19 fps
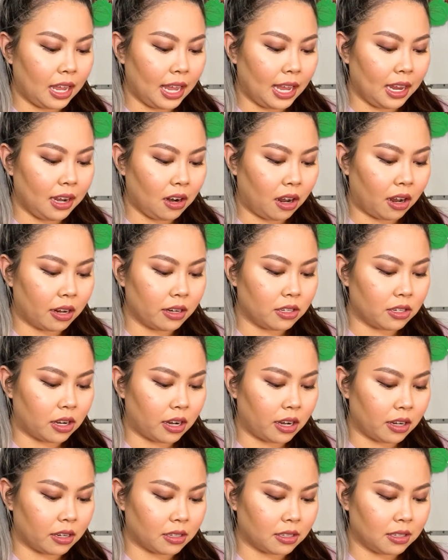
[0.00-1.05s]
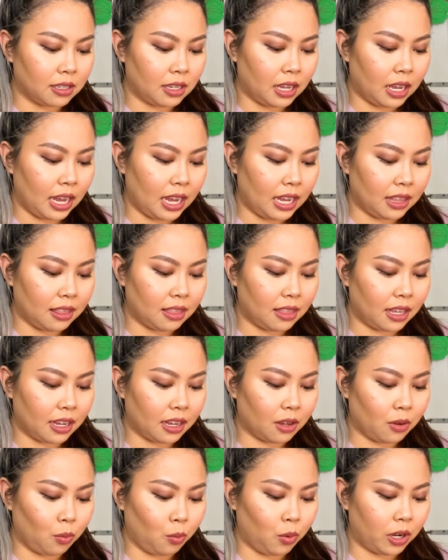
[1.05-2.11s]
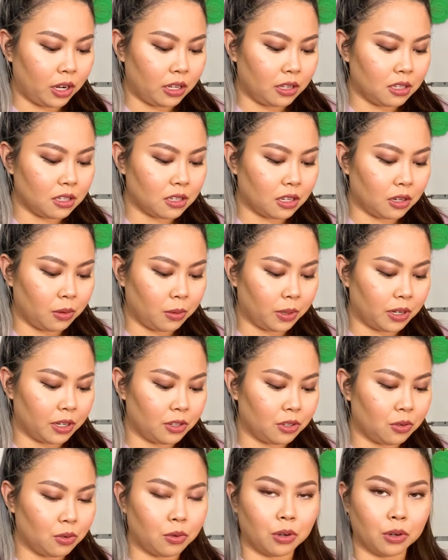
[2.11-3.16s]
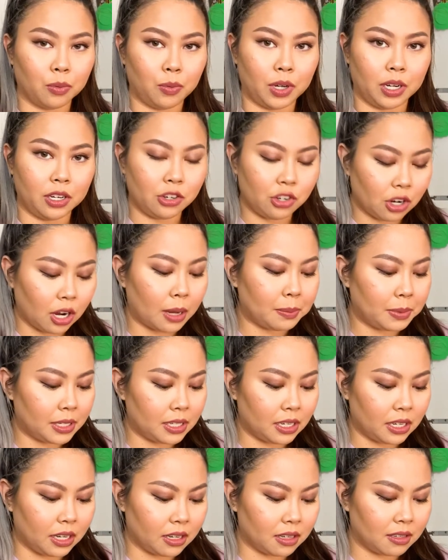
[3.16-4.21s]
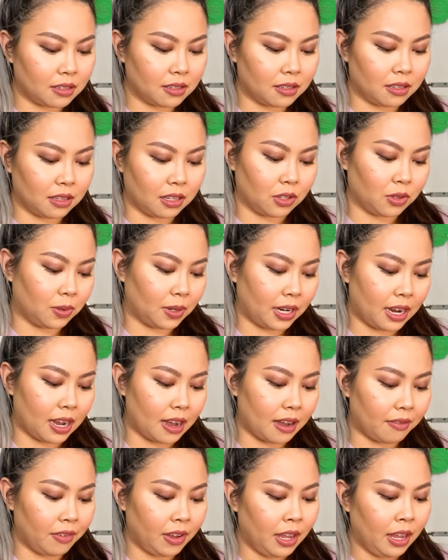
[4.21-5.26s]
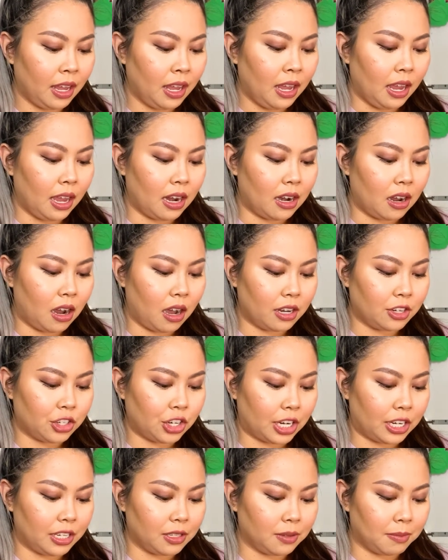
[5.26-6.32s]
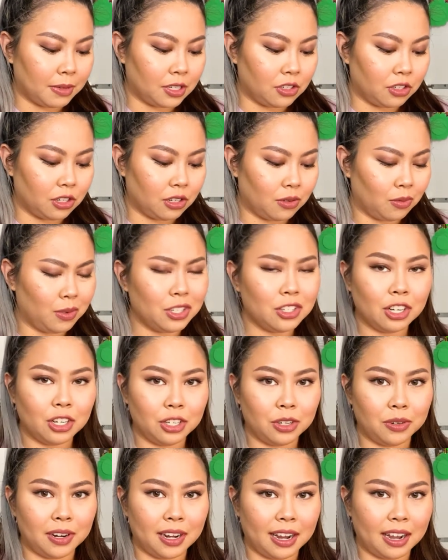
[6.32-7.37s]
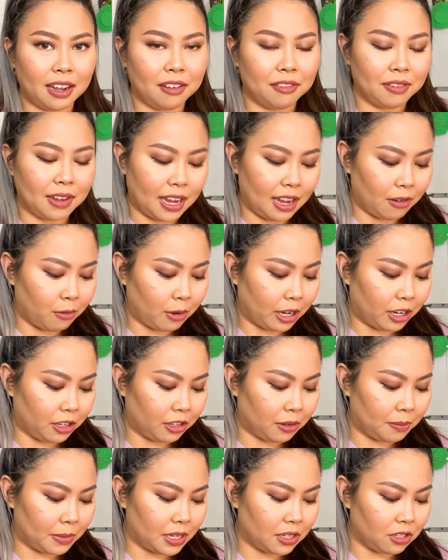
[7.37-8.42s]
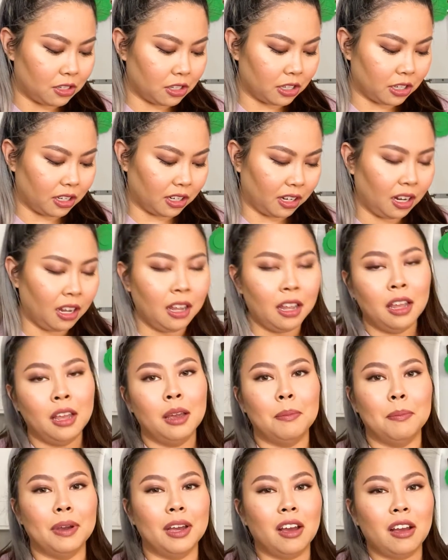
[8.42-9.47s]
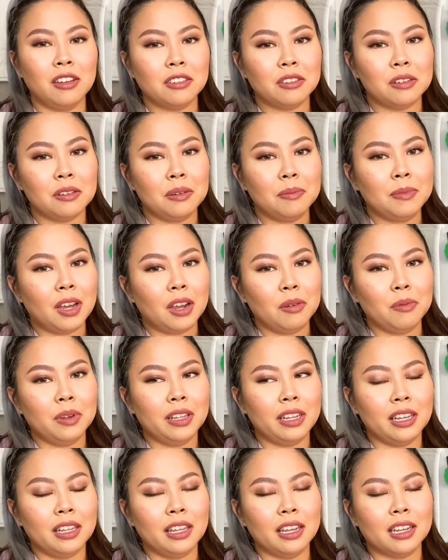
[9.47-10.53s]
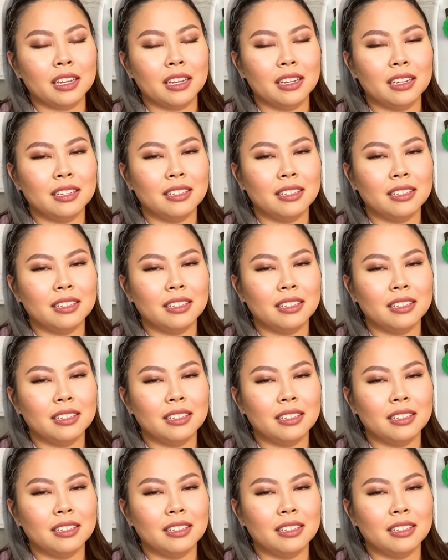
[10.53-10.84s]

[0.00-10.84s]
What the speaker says: 8 hot dogs, 8 thick wooden skewers or wooden chopsticks, that's what I have, and hot Chinese mustard, which I don't have. I have regular mustard, but also I'm not really like